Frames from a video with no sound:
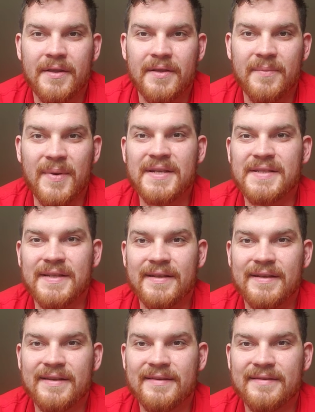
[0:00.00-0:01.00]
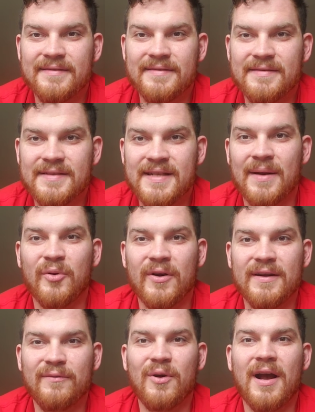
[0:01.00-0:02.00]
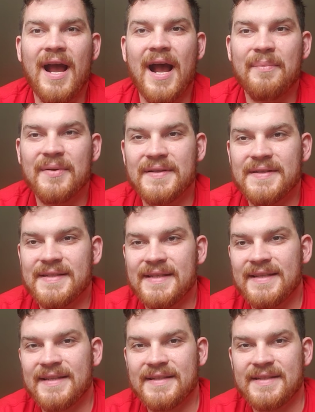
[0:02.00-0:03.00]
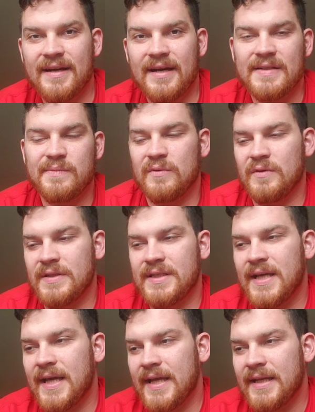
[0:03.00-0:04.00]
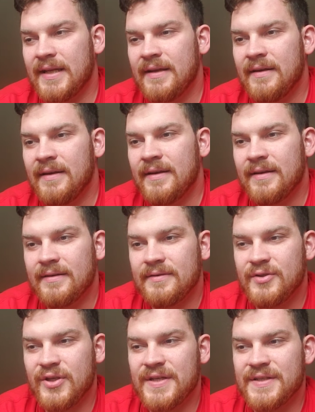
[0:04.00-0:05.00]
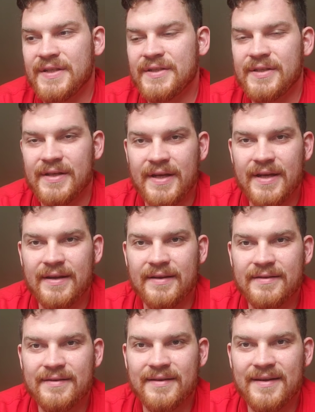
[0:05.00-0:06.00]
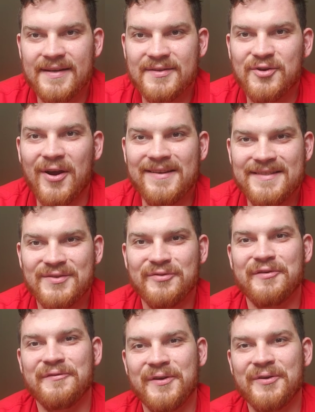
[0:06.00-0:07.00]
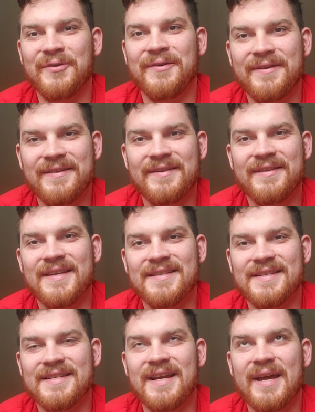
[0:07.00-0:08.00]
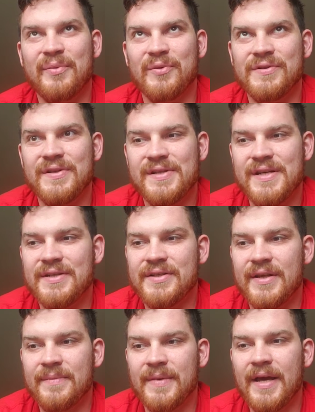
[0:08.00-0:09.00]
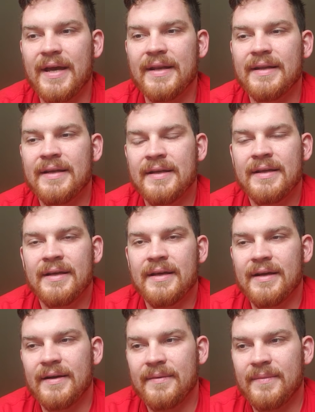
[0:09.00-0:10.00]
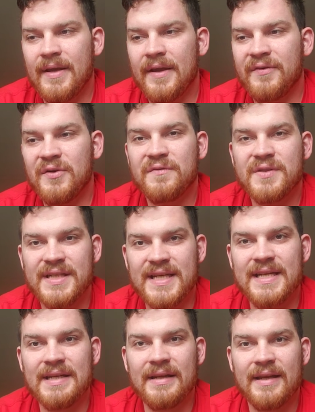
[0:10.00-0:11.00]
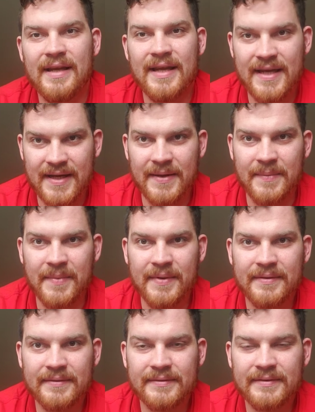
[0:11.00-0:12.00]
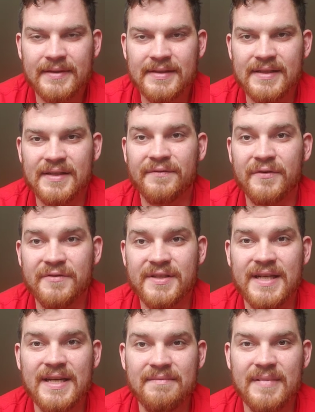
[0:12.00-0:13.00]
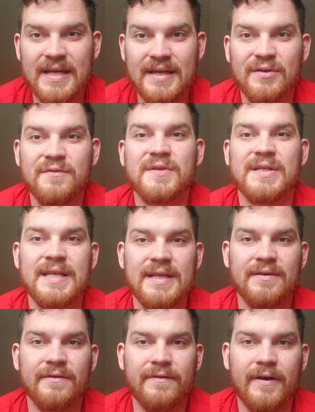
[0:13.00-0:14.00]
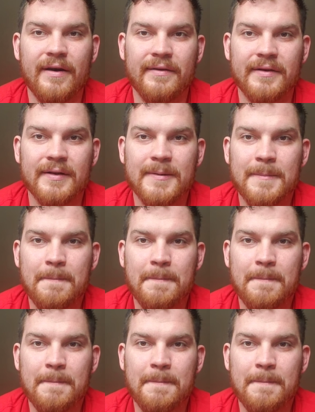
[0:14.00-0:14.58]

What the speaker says: The basic summary of what happens in this gospel is that Jesus, he tries to reveal to his disciples, to teach them that if you've seen him, he says, if you've seen me, you've seen the Father.